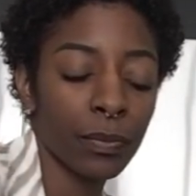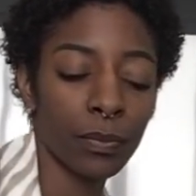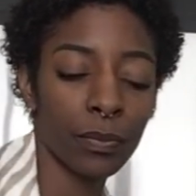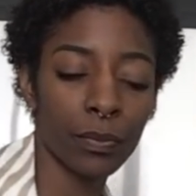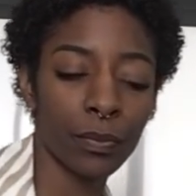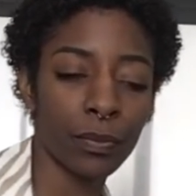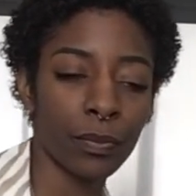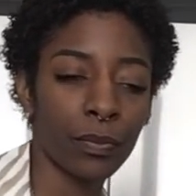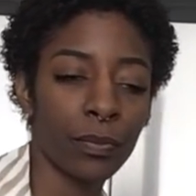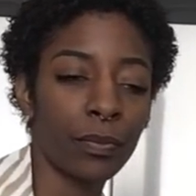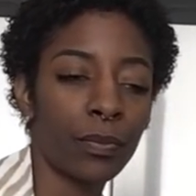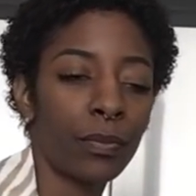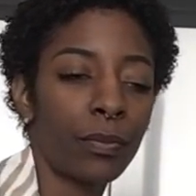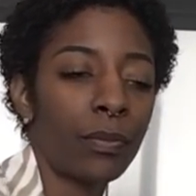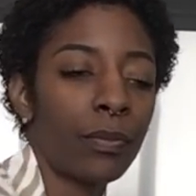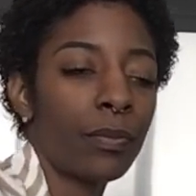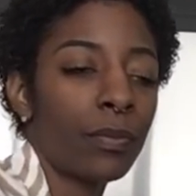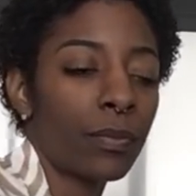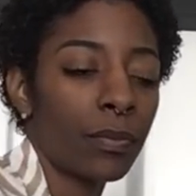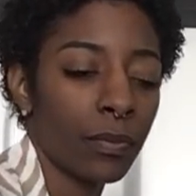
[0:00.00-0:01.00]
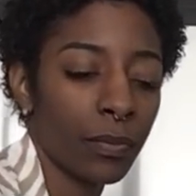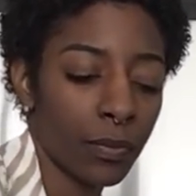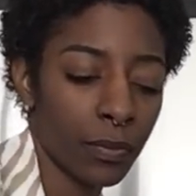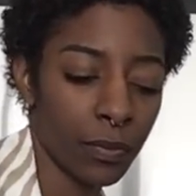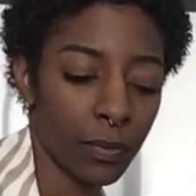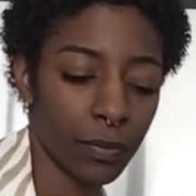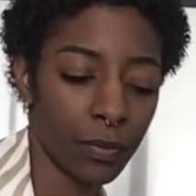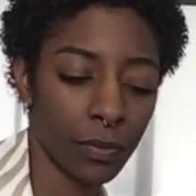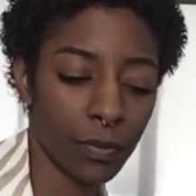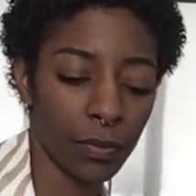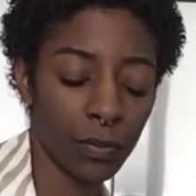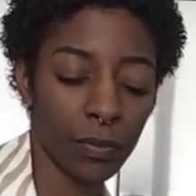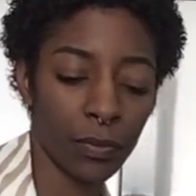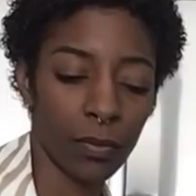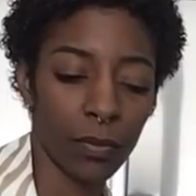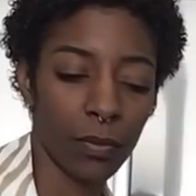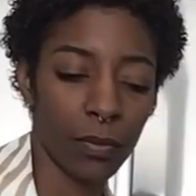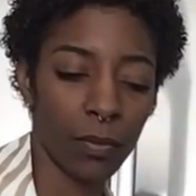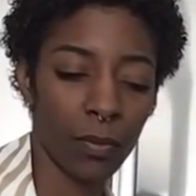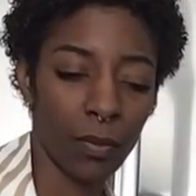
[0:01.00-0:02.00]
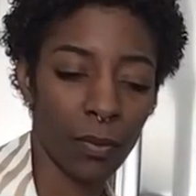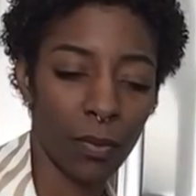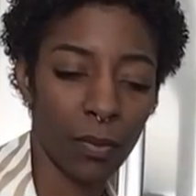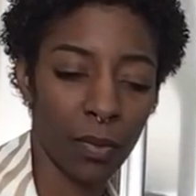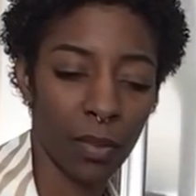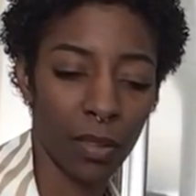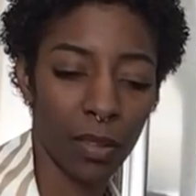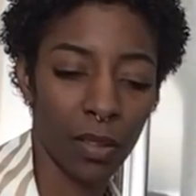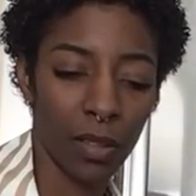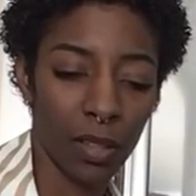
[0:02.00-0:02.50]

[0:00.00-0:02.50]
No one is speaking in this clip.